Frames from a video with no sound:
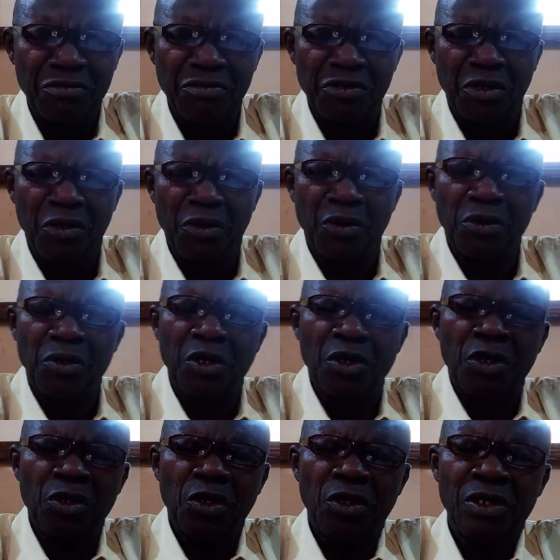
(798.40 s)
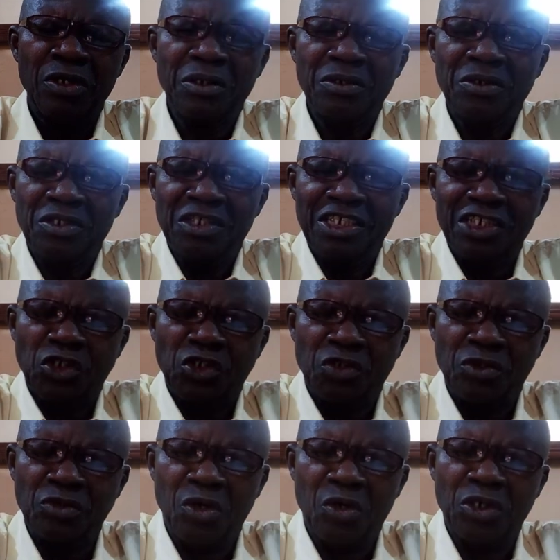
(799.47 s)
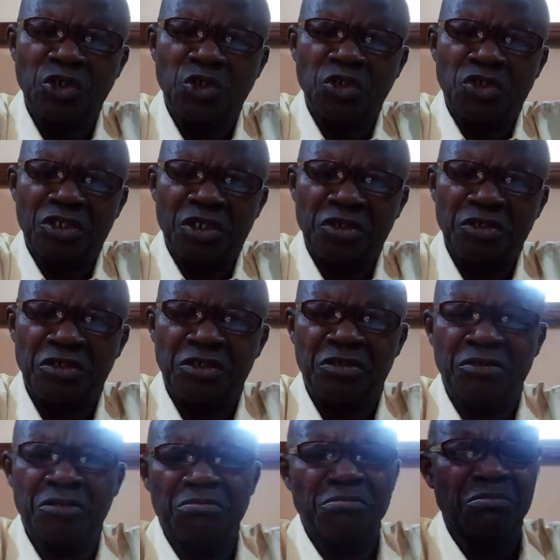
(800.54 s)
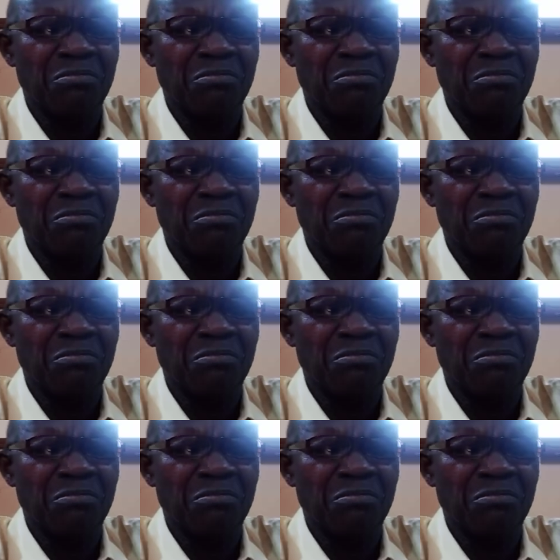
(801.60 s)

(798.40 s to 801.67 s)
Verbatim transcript: you know, you know, institutions,